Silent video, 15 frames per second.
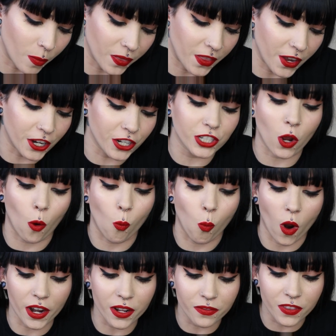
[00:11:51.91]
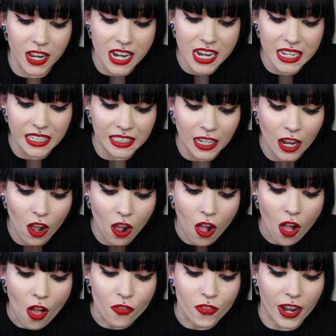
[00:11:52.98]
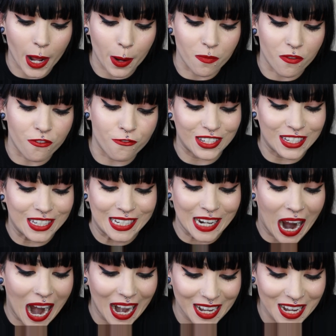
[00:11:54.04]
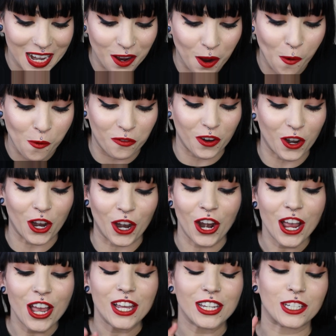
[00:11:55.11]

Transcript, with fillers: But there's one of these that I'm dying over.